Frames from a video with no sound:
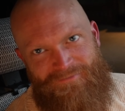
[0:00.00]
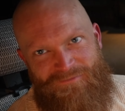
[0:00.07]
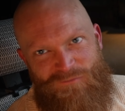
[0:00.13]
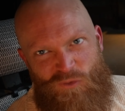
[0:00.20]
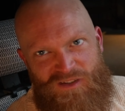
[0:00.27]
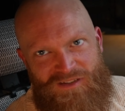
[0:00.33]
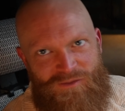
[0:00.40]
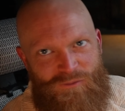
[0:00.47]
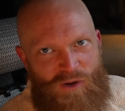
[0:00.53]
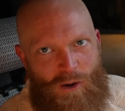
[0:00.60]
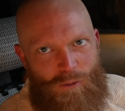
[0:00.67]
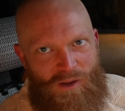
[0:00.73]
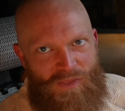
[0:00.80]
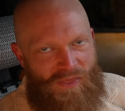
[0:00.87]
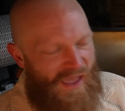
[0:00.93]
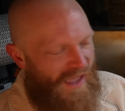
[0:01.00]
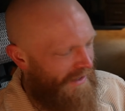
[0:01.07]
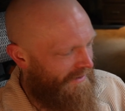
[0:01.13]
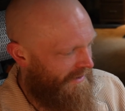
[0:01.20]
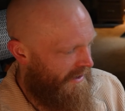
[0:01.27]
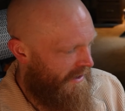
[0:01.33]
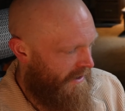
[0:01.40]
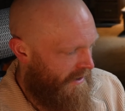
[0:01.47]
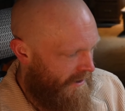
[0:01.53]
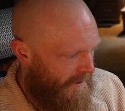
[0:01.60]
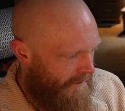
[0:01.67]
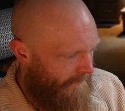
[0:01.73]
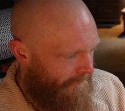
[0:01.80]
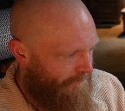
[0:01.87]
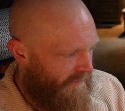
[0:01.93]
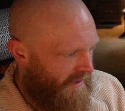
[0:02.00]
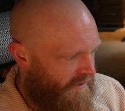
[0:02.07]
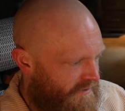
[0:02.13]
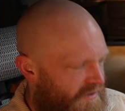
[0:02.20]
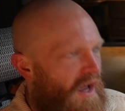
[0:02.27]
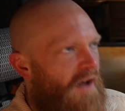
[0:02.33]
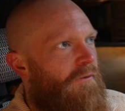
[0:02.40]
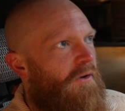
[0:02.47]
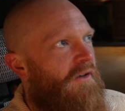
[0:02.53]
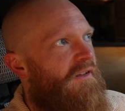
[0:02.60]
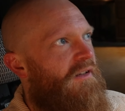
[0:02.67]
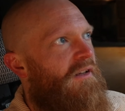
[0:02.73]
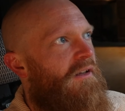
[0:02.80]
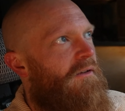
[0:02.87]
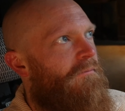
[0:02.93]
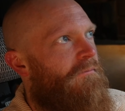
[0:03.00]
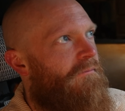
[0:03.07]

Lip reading: Let's go with that. Sovereignty.